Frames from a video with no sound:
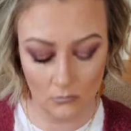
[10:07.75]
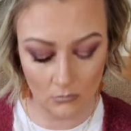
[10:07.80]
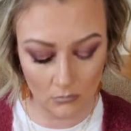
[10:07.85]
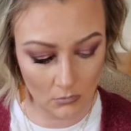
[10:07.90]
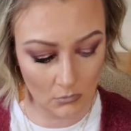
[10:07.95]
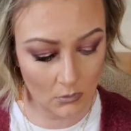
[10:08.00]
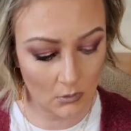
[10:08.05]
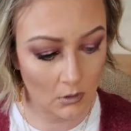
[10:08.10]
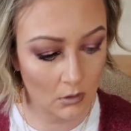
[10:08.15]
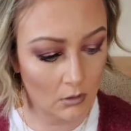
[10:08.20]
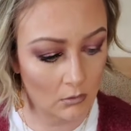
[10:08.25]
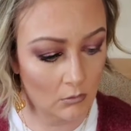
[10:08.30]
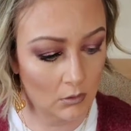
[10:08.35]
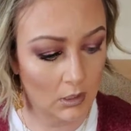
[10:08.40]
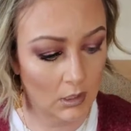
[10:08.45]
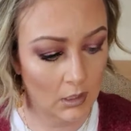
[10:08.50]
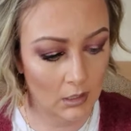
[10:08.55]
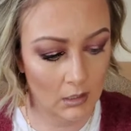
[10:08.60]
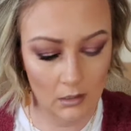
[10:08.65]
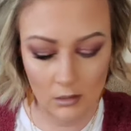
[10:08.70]

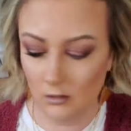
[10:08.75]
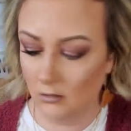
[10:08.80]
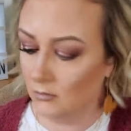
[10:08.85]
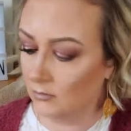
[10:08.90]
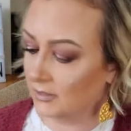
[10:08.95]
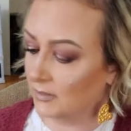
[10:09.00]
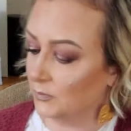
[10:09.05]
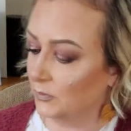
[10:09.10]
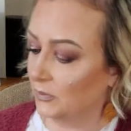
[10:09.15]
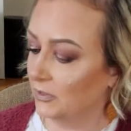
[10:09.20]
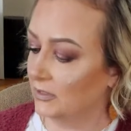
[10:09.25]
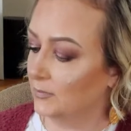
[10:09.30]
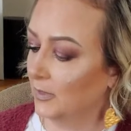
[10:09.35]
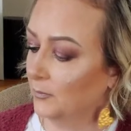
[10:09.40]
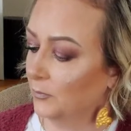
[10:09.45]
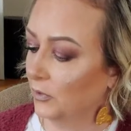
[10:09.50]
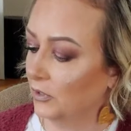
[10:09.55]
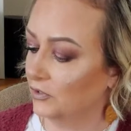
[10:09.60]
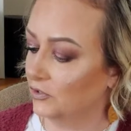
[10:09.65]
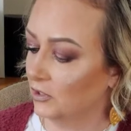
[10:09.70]
Okay, spritz my
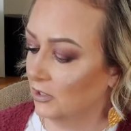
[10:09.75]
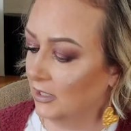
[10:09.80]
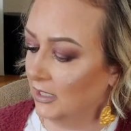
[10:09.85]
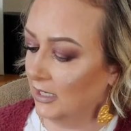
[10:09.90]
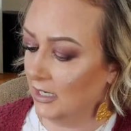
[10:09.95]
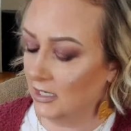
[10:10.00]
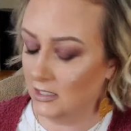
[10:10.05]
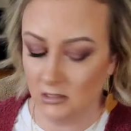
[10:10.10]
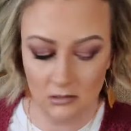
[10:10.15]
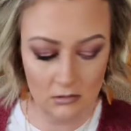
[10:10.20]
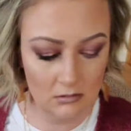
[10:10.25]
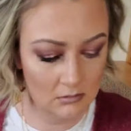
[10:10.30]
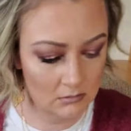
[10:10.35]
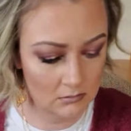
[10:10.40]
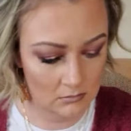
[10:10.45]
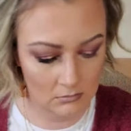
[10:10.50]
brush again.